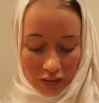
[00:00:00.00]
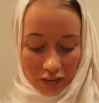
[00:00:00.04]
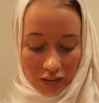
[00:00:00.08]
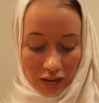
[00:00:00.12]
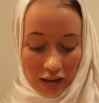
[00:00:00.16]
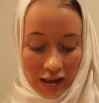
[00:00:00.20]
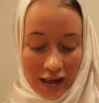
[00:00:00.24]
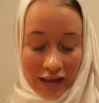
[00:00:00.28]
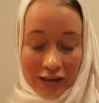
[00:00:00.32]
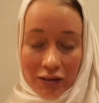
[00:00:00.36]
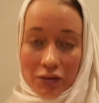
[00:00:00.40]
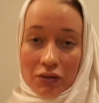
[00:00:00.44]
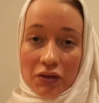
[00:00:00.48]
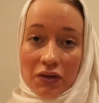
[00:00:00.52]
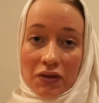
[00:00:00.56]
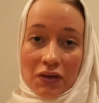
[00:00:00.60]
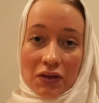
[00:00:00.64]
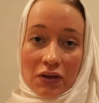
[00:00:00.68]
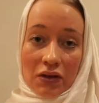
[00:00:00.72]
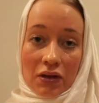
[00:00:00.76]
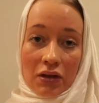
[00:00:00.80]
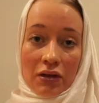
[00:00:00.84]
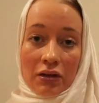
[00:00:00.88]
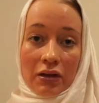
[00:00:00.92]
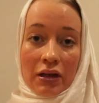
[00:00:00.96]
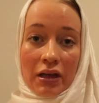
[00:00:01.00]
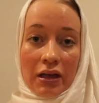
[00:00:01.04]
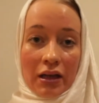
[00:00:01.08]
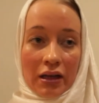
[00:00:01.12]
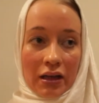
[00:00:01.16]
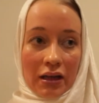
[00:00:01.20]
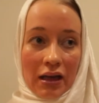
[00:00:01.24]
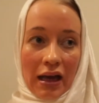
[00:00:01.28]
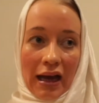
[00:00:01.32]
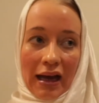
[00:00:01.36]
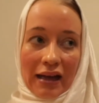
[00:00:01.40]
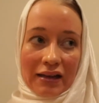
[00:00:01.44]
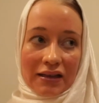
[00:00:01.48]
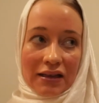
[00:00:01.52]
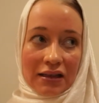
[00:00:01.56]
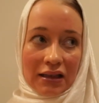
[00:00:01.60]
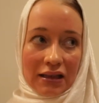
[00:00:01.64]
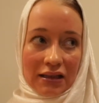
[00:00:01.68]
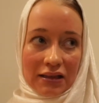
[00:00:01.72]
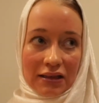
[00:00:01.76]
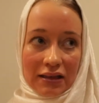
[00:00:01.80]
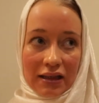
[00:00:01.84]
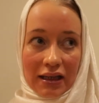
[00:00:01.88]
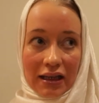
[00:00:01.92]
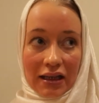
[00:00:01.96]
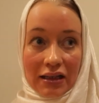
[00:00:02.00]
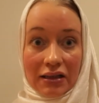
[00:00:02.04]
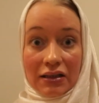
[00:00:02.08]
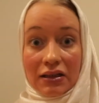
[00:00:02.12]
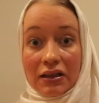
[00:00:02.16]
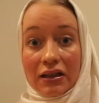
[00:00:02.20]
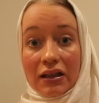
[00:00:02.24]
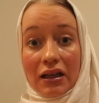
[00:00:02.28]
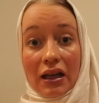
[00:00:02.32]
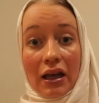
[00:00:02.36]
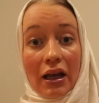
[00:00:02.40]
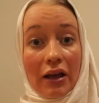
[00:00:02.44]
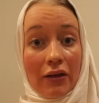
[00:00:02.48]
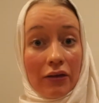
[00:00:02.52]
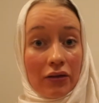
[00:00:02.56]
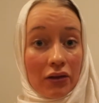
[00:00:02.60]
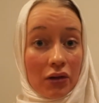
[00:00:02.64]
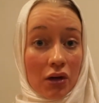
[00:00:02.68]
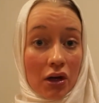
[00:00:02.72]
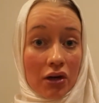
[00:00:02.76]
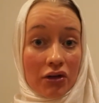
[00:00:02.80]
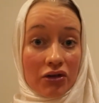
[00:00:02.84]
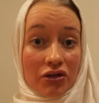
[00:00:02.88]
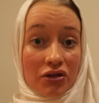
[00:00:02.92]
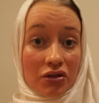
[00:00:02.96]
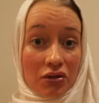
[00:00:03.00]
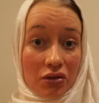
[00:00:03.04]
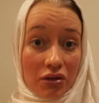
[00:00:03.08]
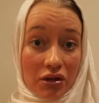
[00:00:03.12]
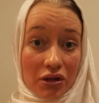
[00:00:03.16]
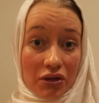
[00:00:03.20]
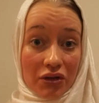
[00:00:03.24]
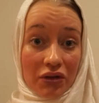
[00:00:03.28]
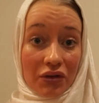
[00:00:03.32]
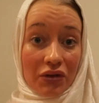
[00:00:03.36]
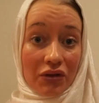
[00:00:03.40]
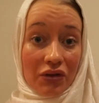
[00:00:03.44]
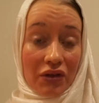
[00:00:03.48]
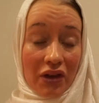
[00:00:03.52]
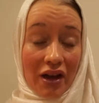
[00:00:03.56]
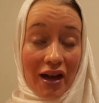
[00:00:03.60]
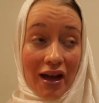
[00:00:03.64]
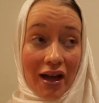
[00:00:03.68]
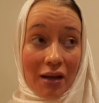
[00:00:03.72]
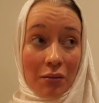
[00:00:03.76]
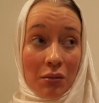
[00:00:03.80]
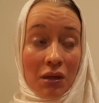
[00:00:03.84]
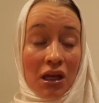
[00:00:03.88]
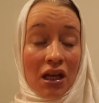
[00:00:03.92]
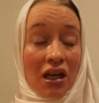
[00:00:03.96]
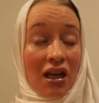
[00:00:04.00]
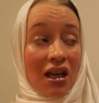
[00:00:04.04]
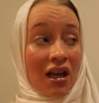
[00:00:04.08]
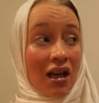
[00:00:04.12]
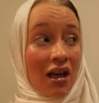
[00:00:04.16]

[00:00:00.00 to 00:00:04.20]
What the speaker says: And also, as I said, if you are short on time,